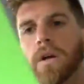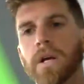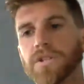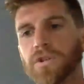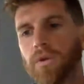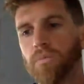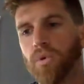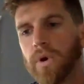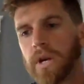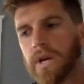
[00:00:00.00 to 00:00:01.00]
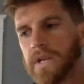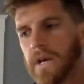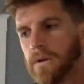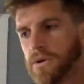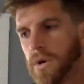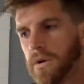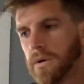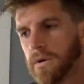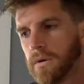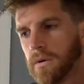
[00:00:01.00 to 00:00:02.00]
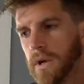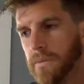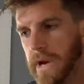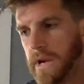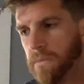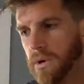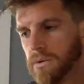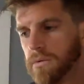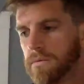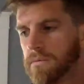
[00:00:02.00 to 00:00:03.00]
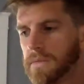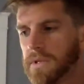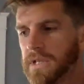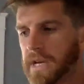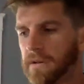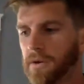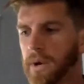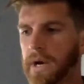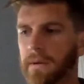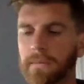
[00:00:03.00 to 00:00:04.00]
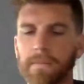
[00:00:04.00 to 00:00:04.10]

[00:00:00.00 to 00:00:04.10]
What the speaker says: And so the boy cut down her trunk and made a boat and sailed away.